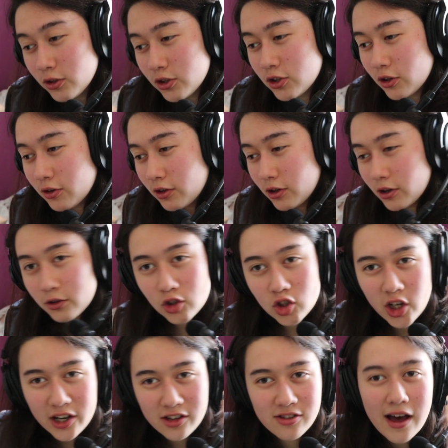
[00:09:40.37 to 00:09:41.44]
so, you know,
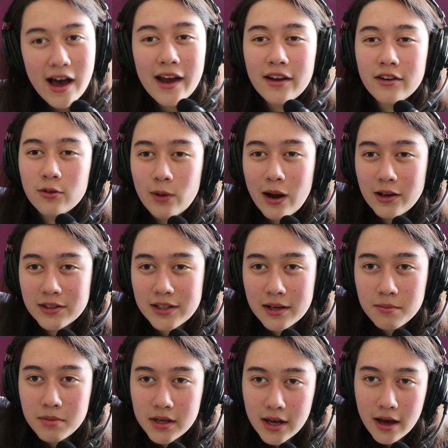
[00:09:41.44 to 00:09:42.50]
check that at around
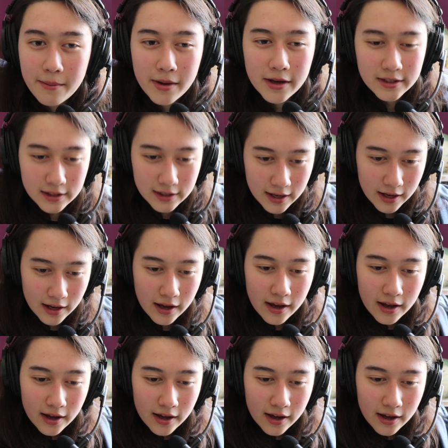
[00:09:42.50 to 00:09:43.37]
10 p.m. today.